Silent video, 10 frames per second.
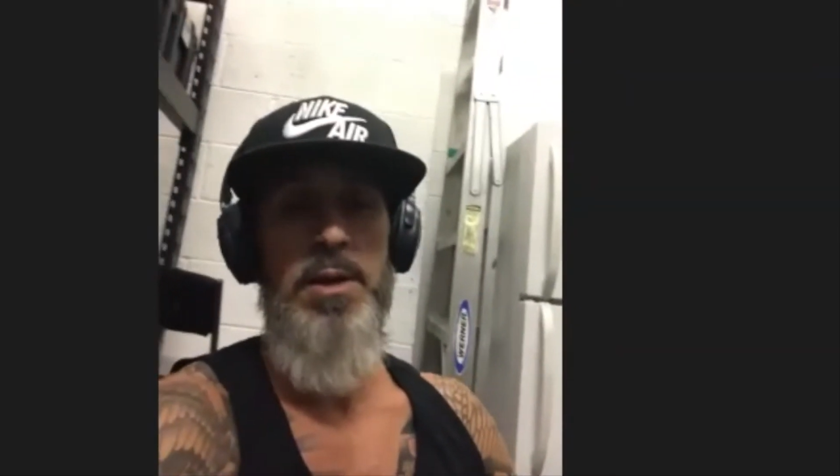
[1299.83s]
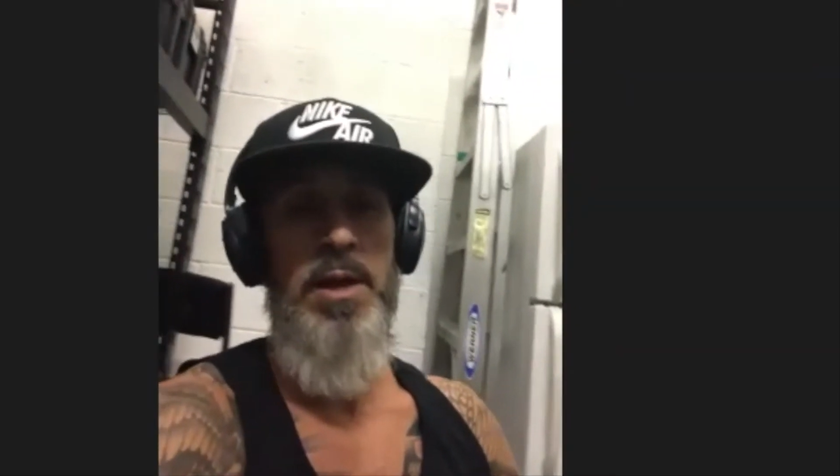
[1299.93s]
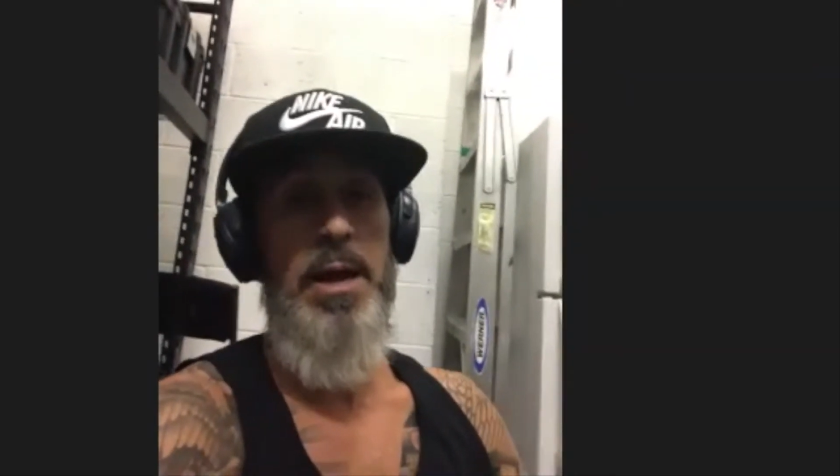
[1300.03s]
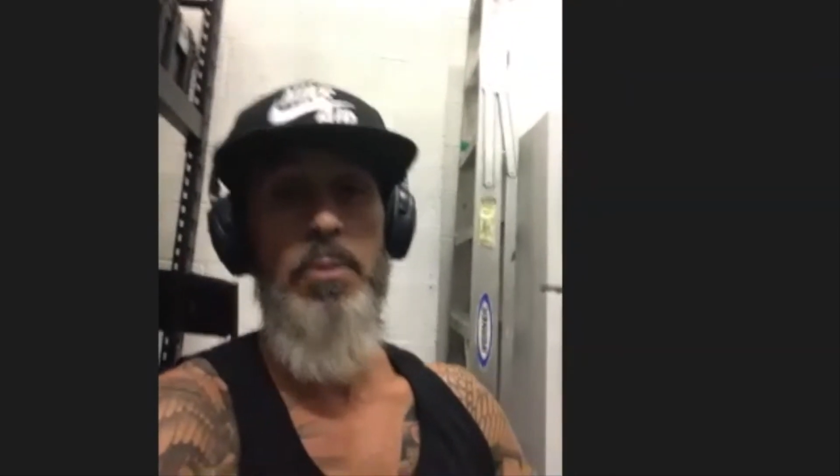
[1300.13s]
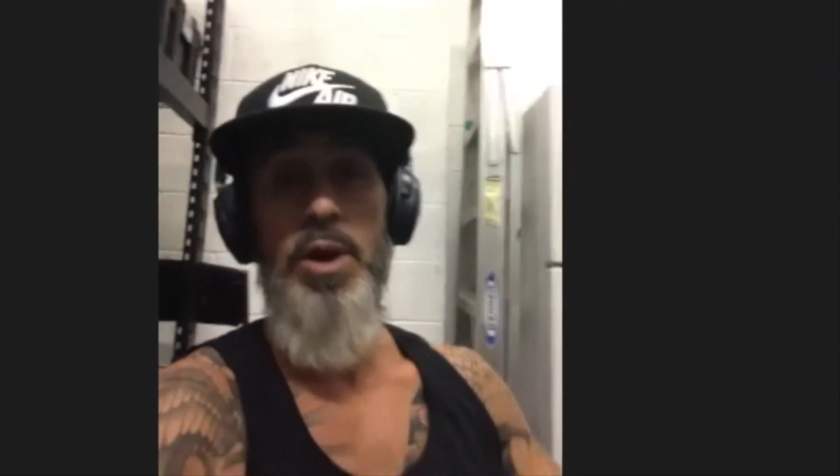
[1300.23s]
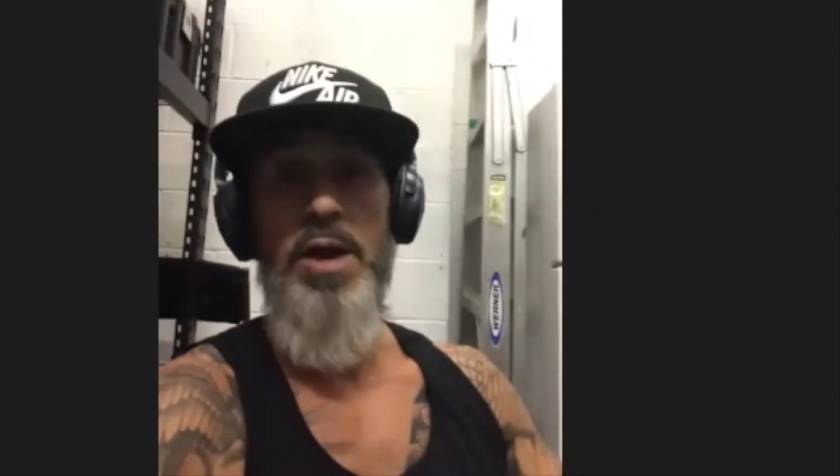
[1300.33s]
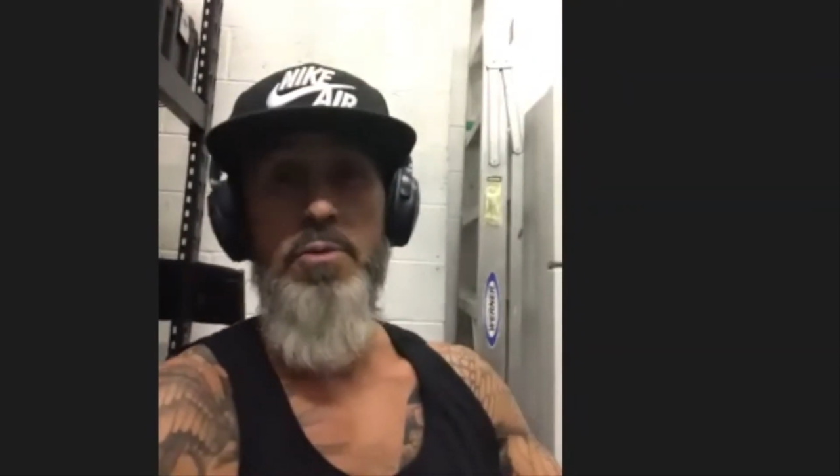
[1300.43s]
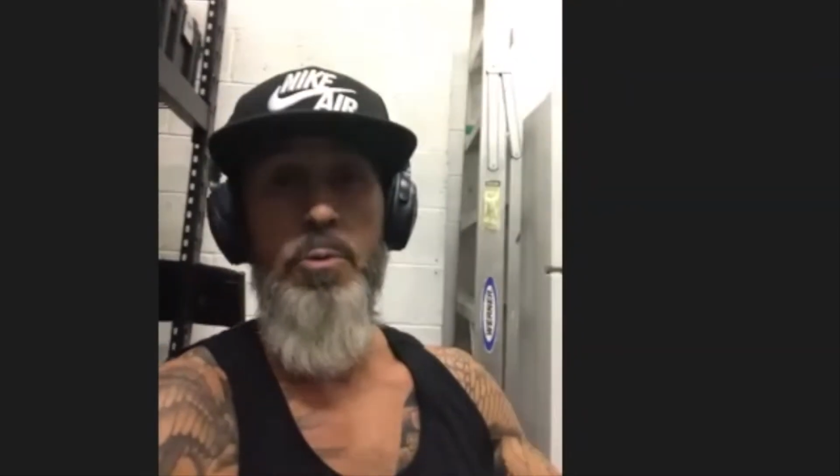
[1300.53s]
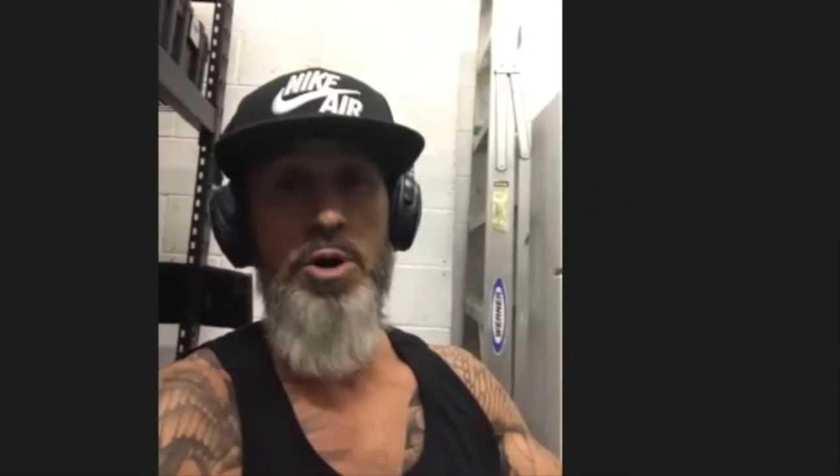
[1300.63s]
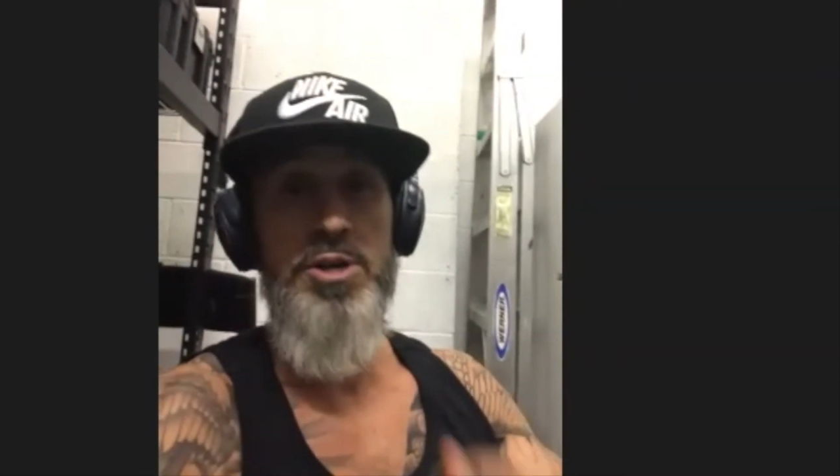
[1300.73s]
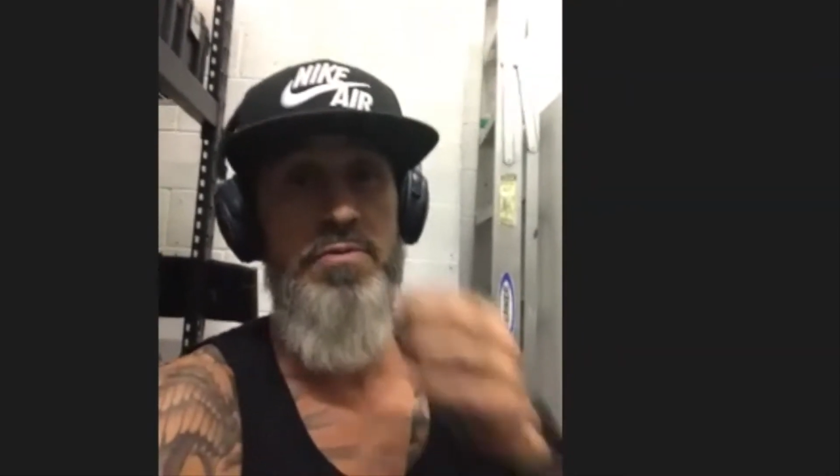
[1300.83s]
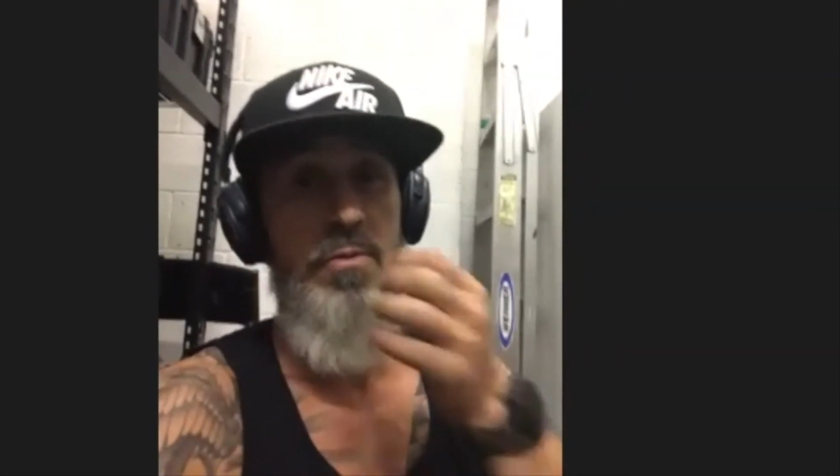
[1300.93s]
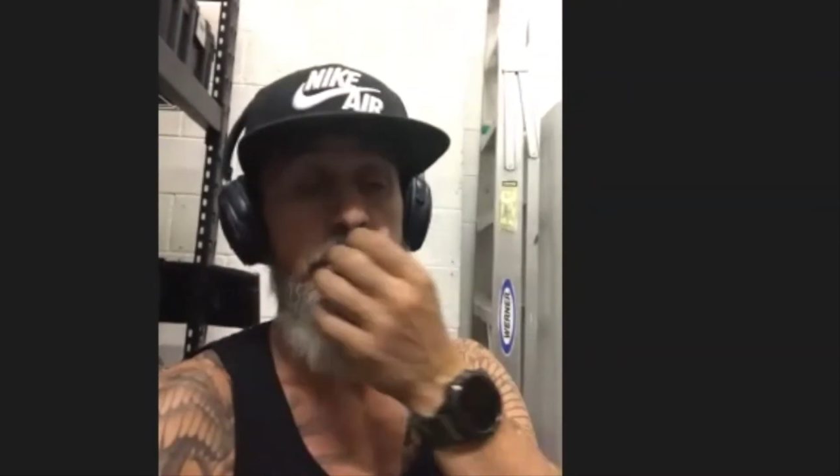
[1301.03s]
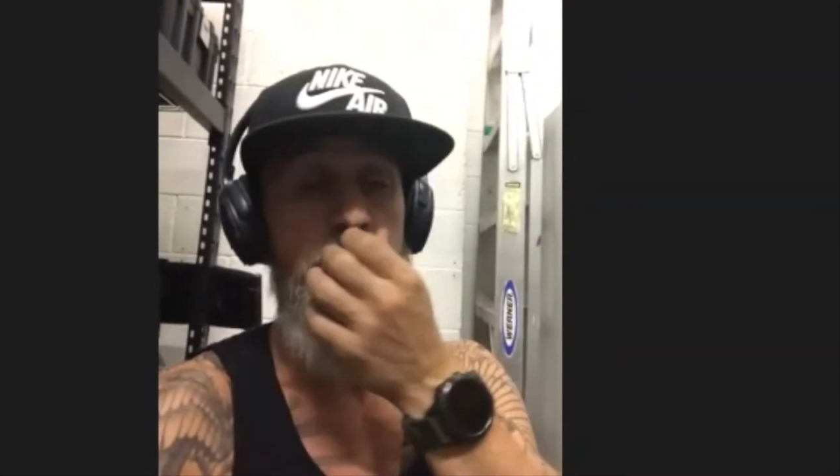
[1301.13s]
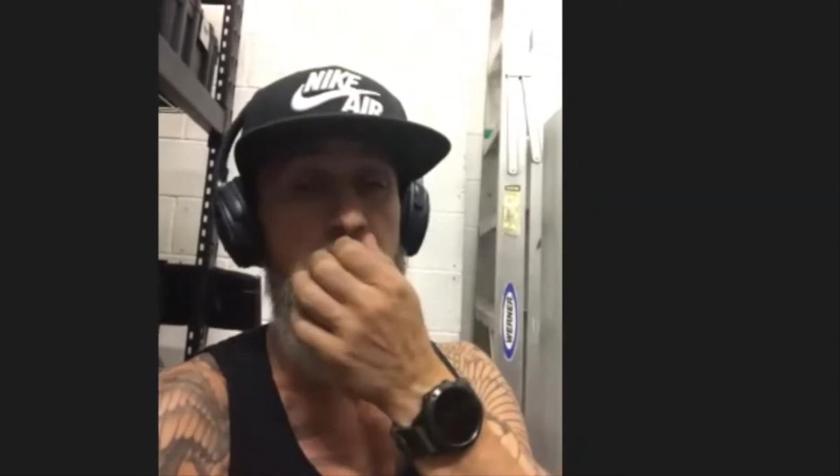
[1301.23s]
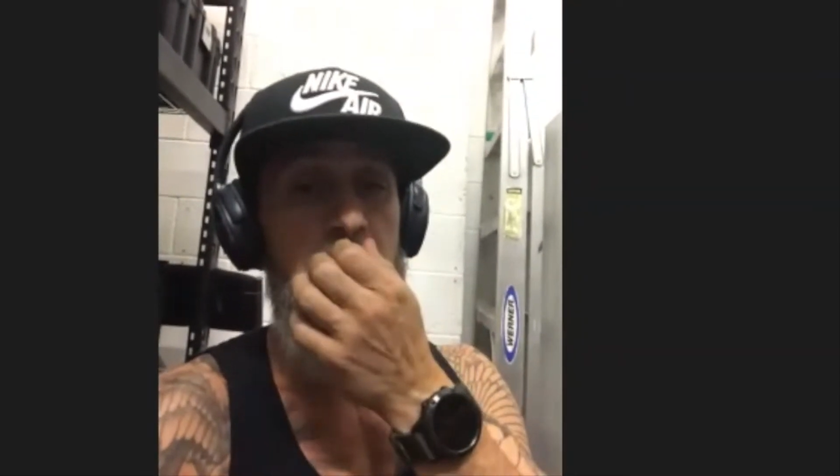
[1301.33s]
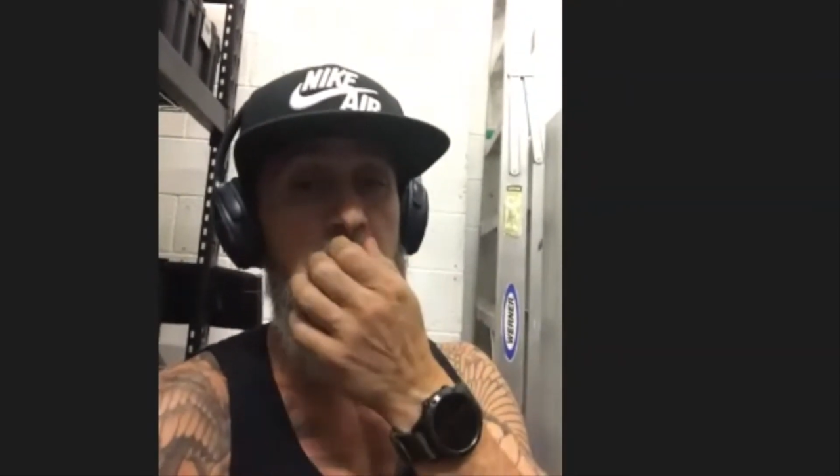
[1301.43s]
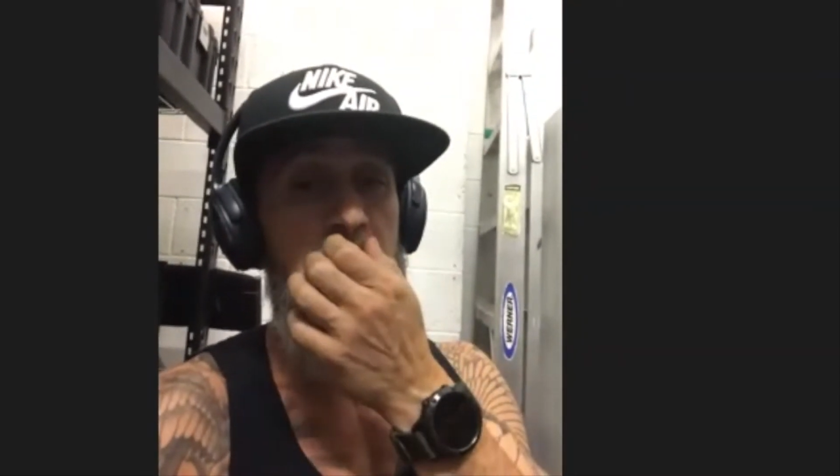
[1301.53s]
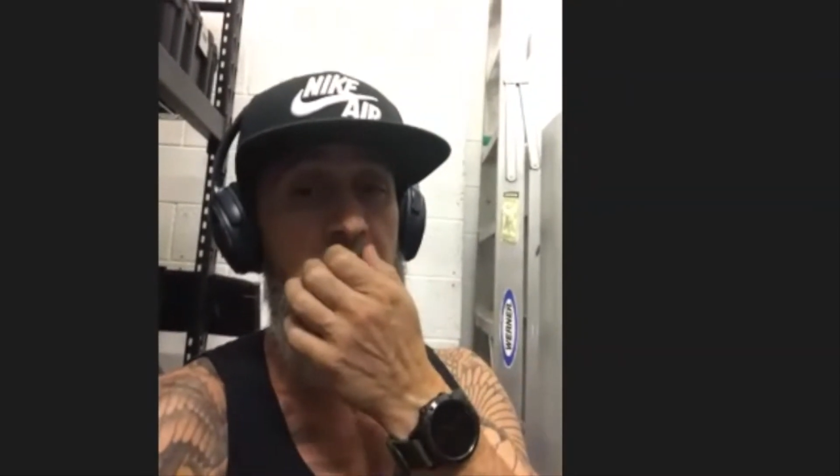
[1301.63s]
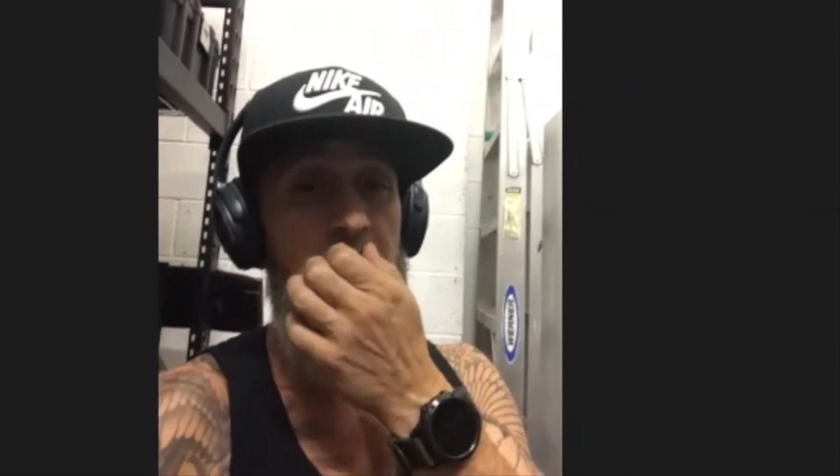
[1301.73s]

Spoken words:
hey, whatever works for you.